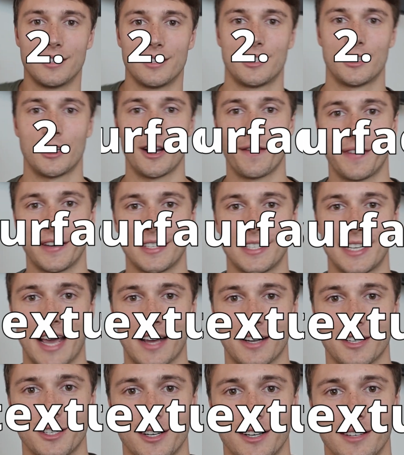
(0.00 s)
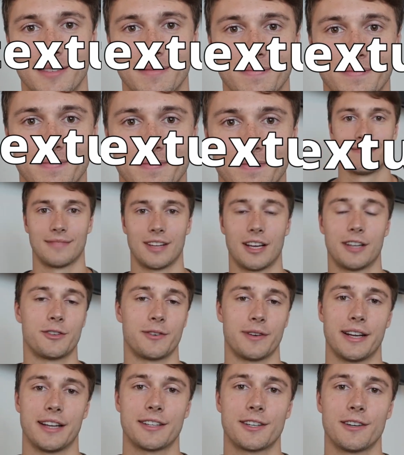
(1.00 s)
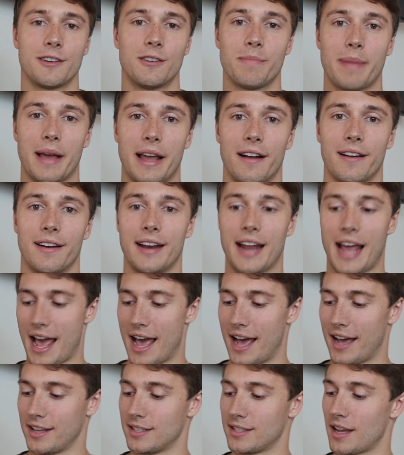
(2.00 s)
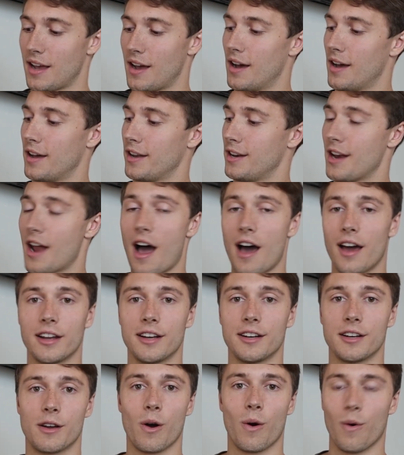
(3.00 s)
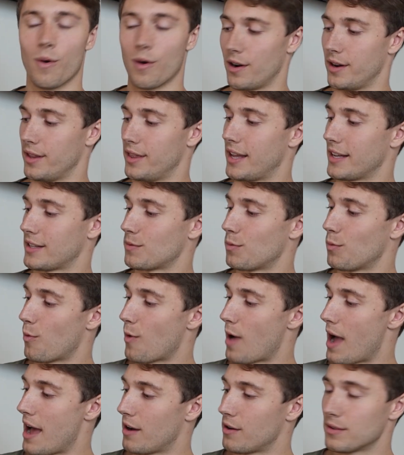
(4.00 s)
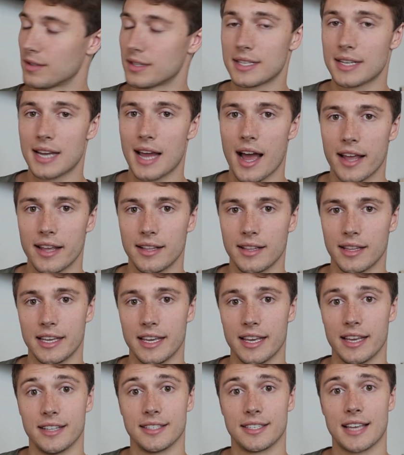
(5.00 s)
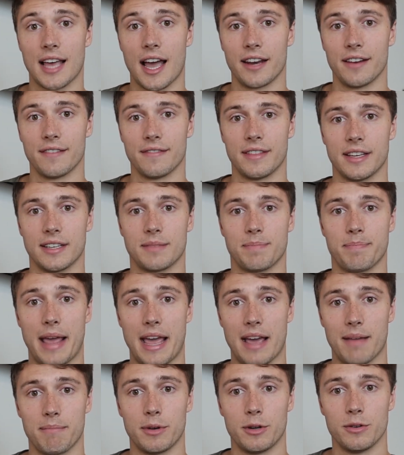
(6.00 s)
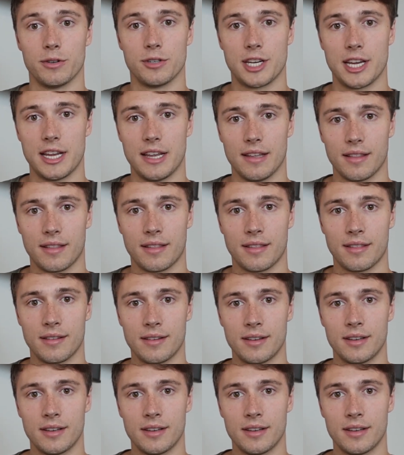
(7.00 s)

Surface texture. A traditional Baren has a knotted cord that's wound tightly inside of this bamboo sheath.